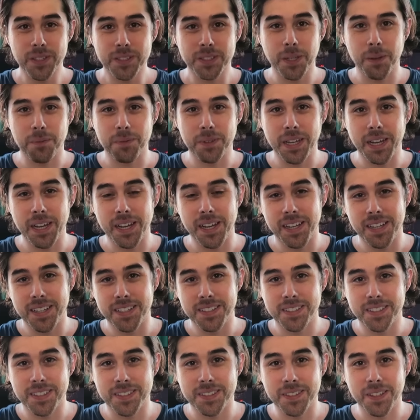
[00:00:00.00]
What's up
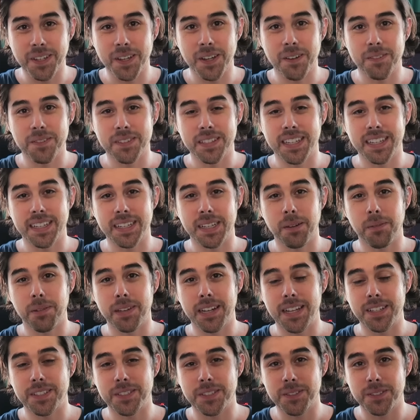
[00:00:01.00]
guys, it's Awe of Tech coming
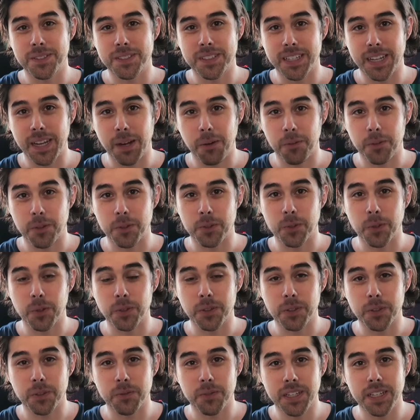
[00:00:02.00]
at you today with a short
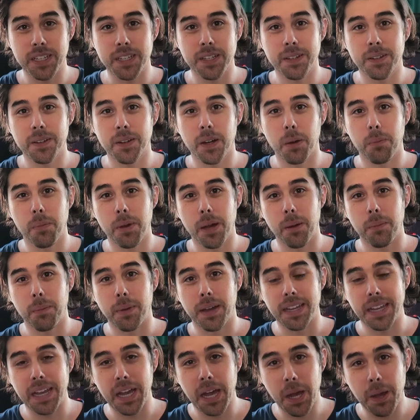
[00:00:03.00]
little video about
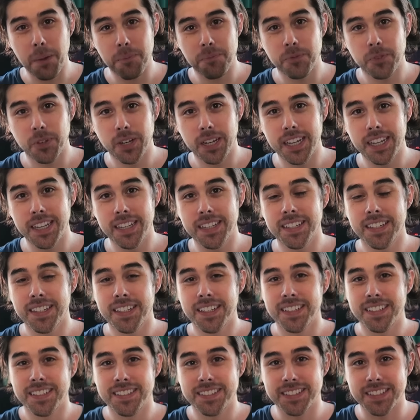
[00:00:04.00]
my upgrade
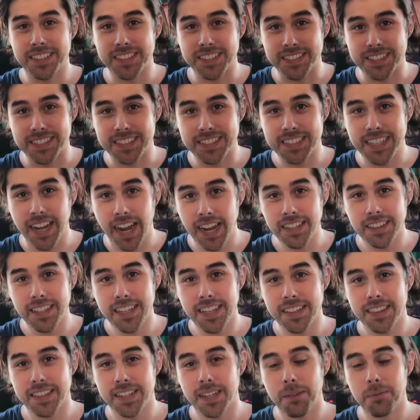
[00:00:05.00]
to
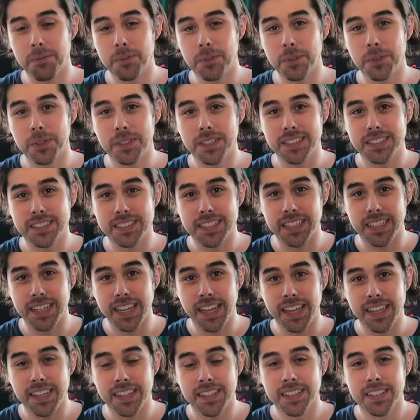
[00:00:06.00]
Skylake that I'm doing
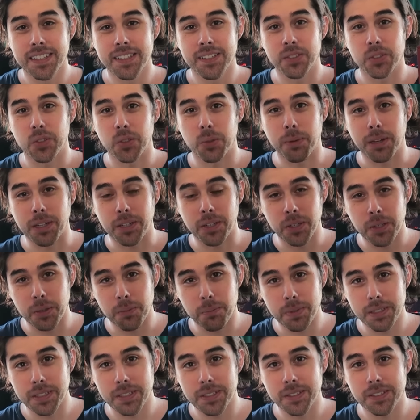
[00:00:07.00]
today. So my
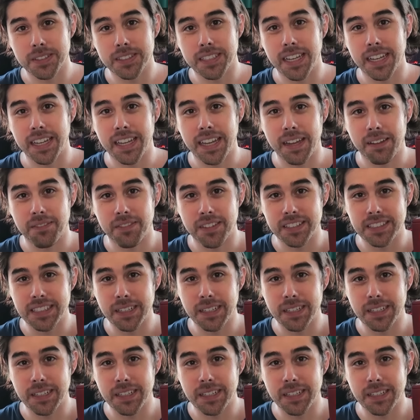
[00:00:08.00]
current build, I have the